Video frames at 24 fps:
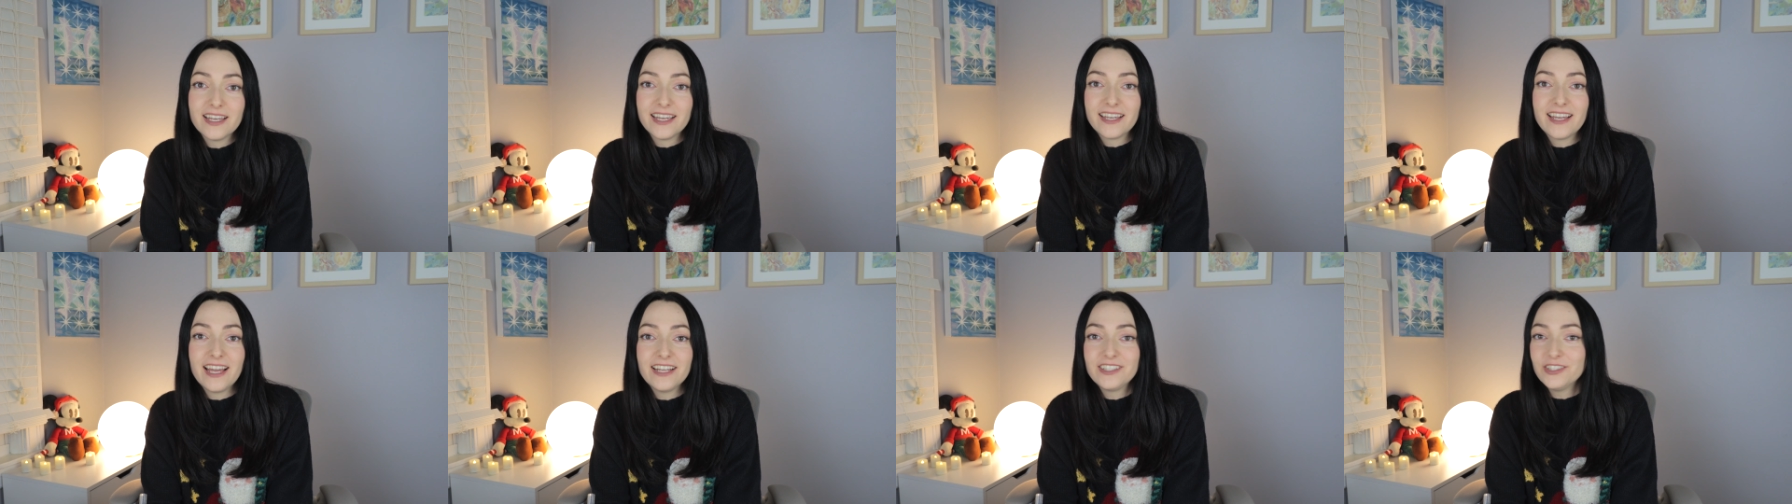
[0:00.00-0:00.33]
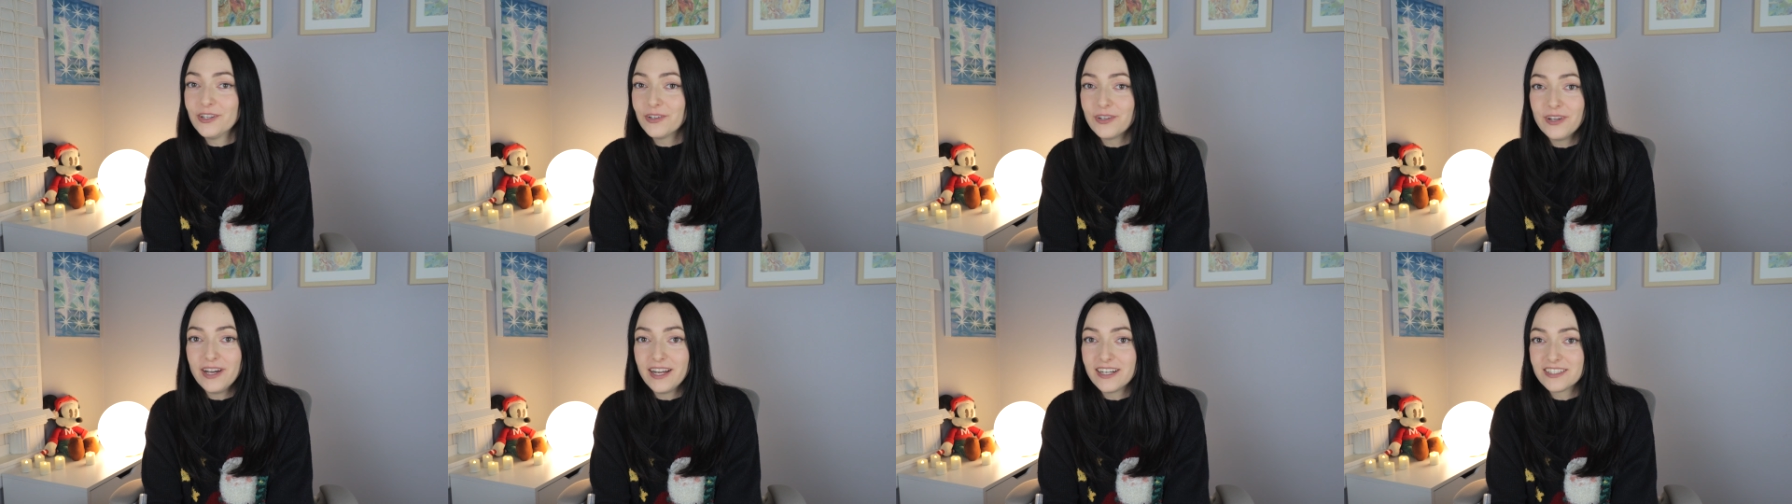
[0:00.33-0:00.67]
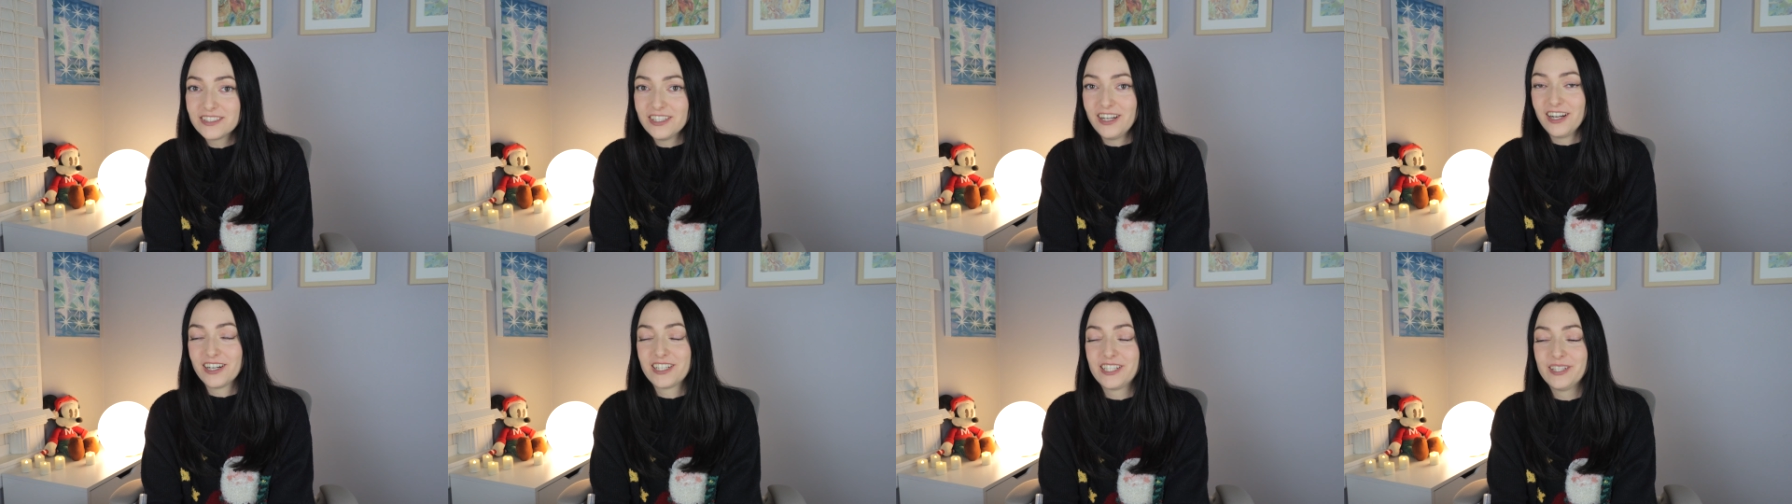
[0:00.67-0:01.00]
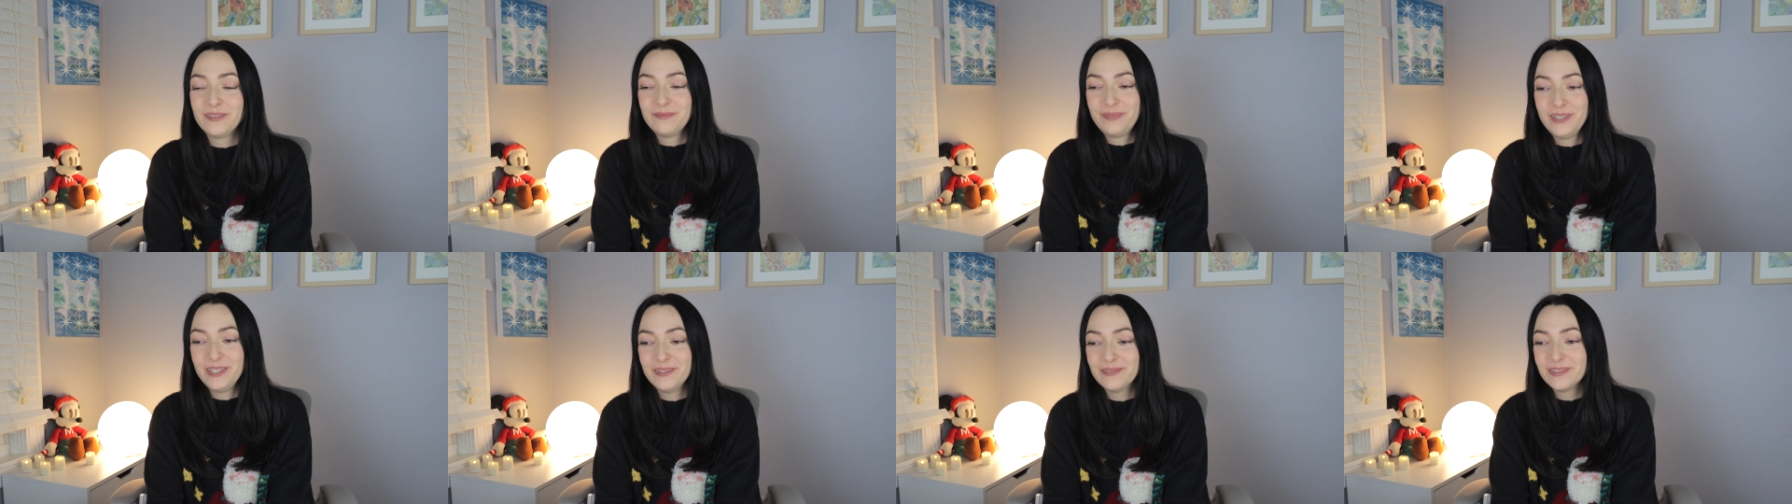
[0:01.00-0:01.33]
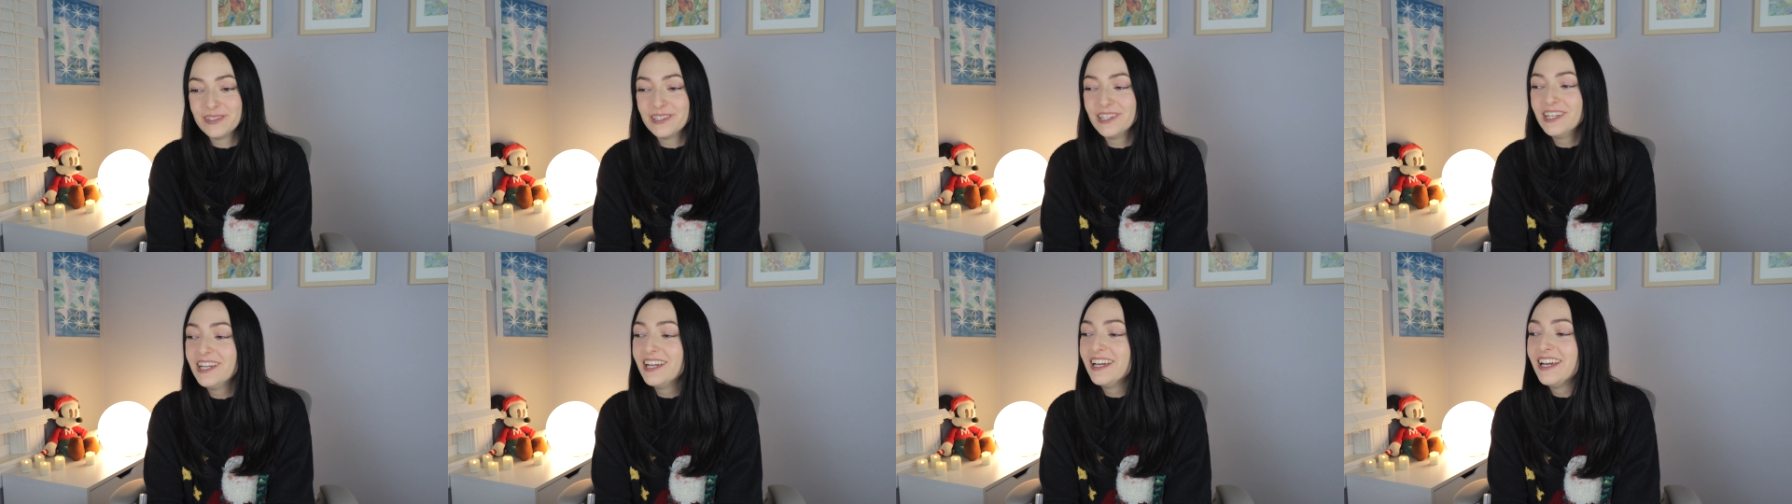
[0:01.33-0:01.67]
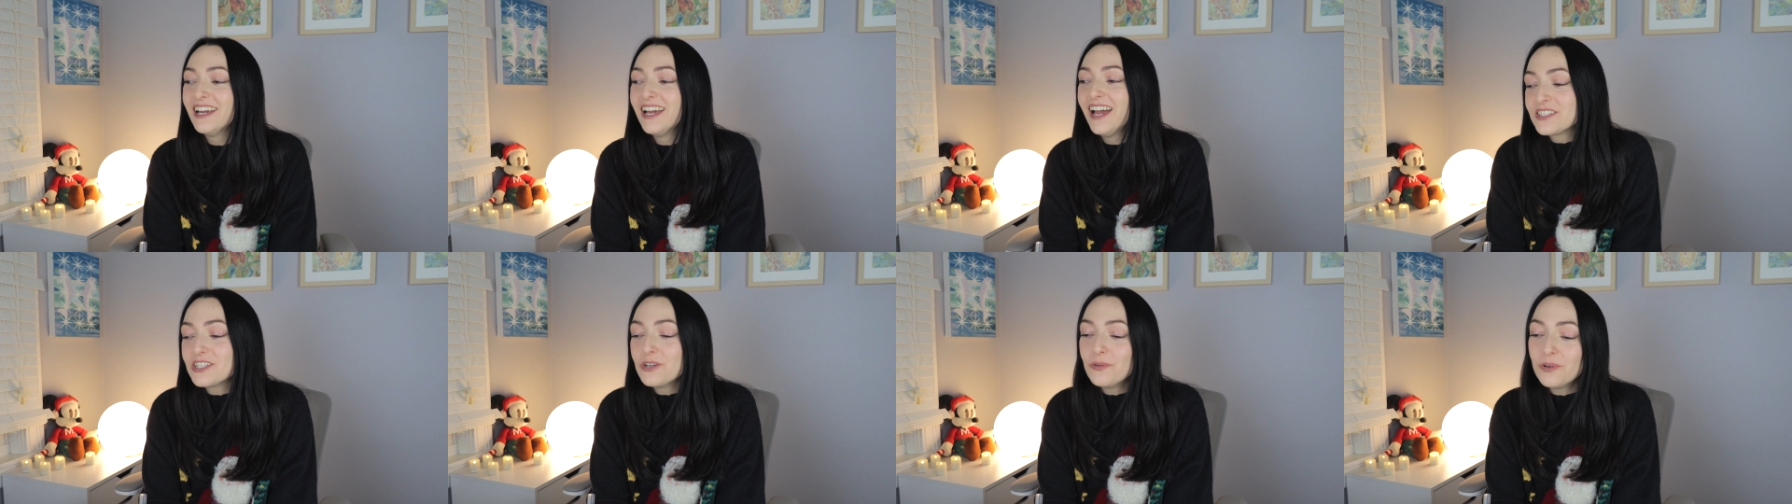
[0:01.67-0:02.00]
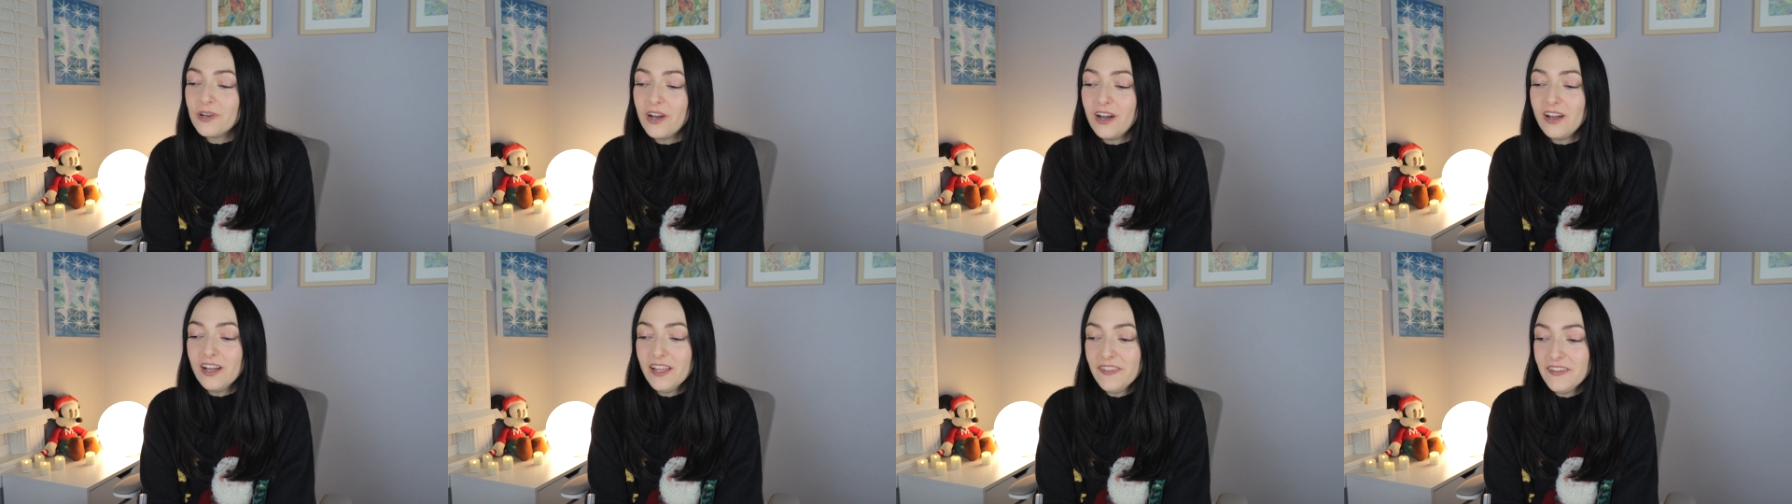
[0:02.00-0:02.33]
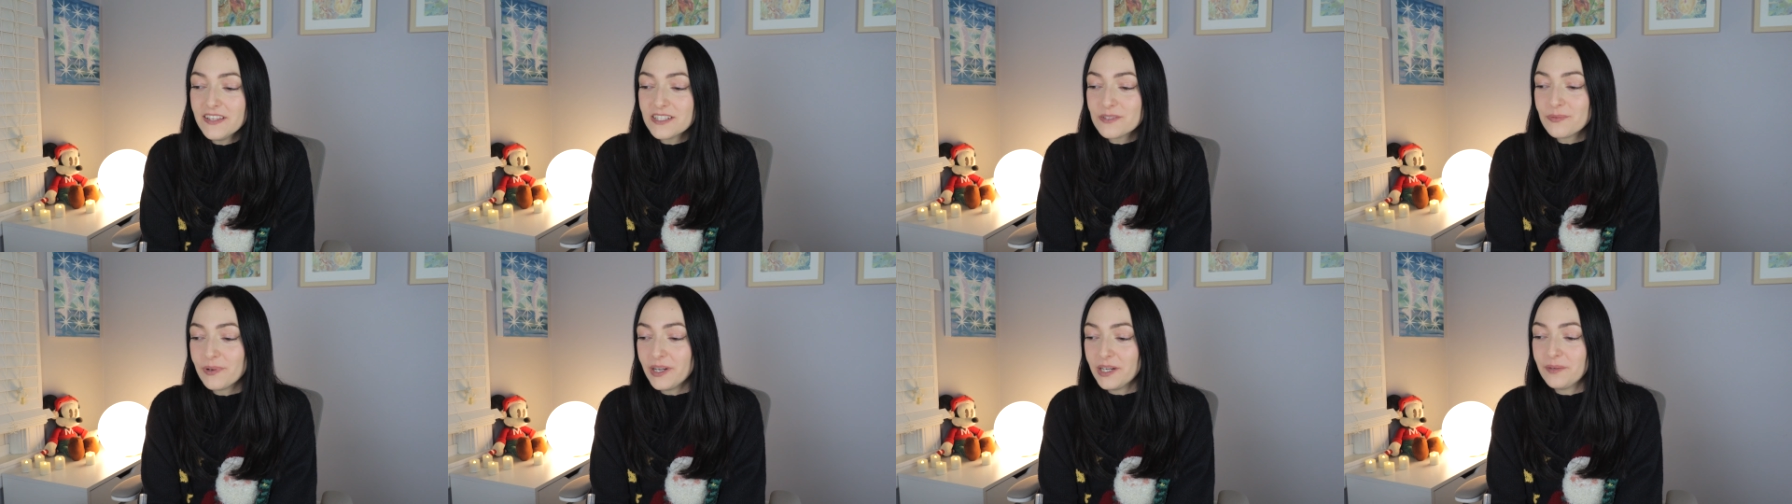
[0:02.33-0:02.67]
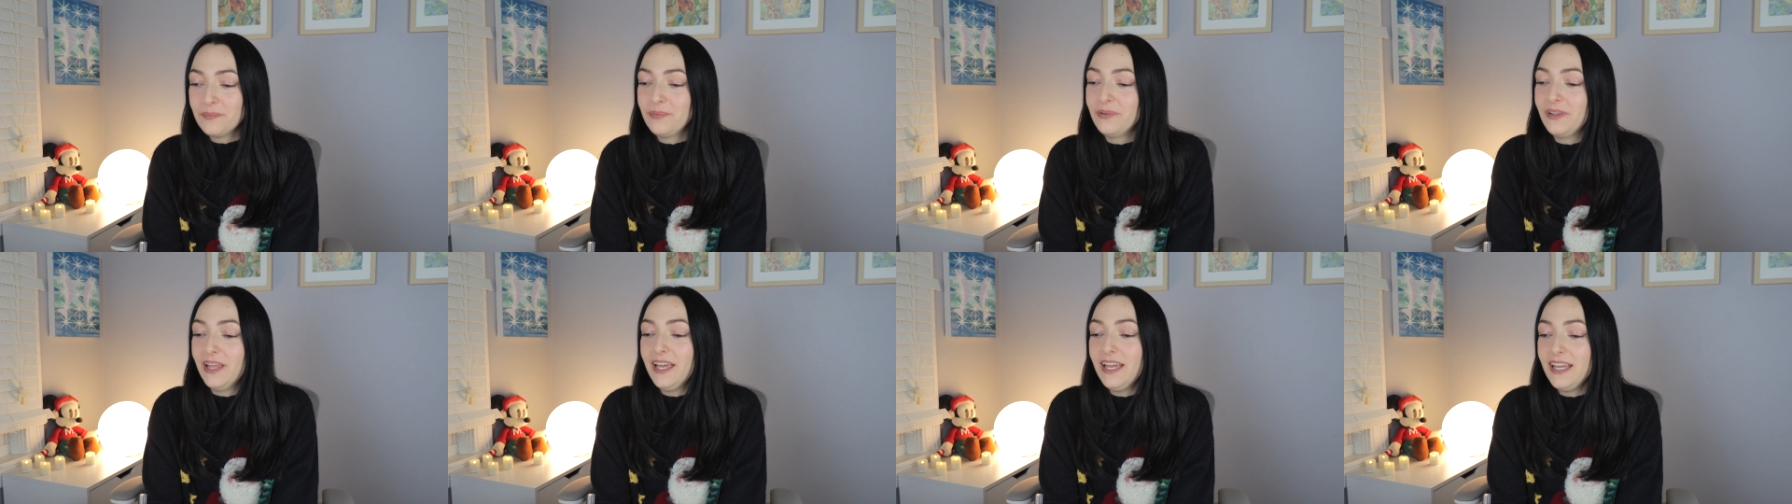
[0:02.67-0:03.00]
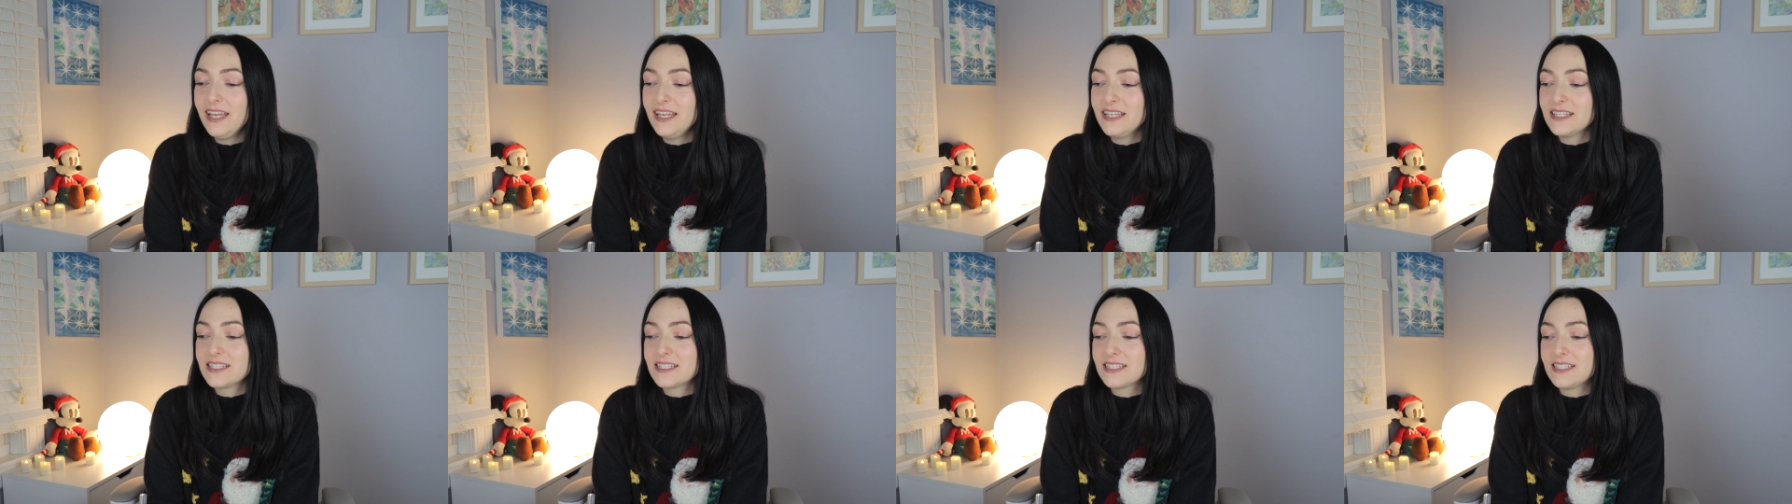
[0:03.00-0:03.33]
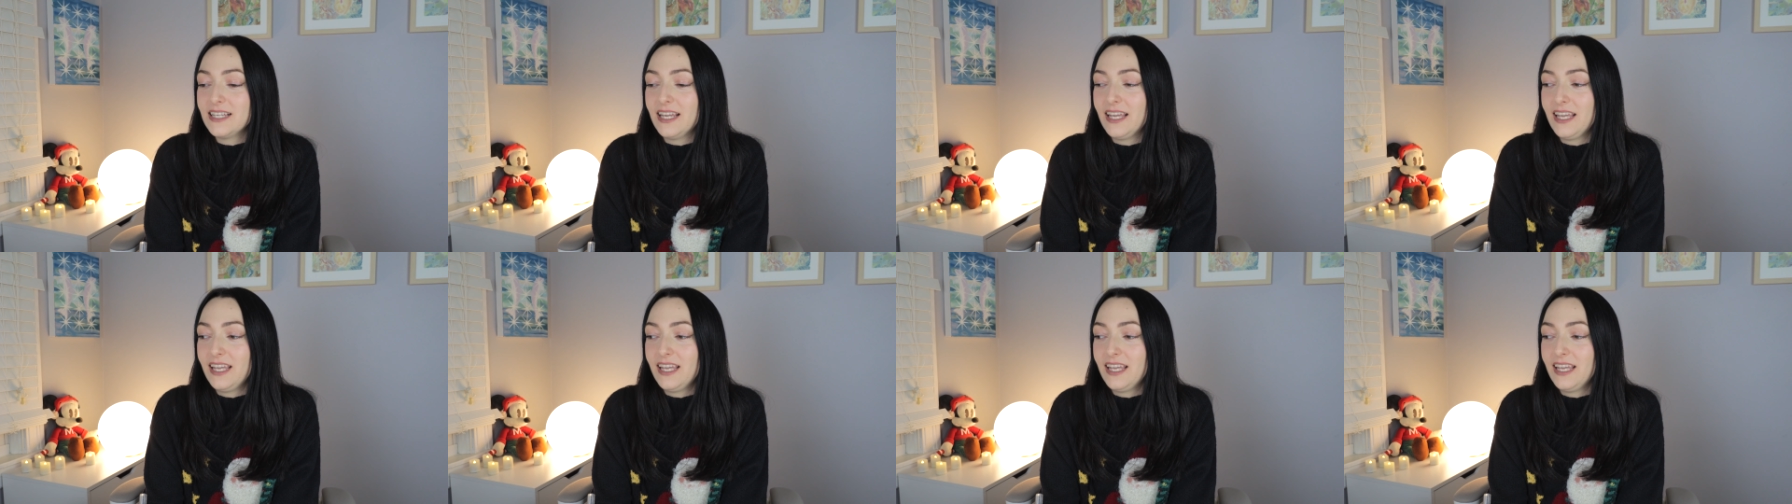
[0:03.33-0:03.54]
Like I don't know how to talk to people. So we're all in this weird place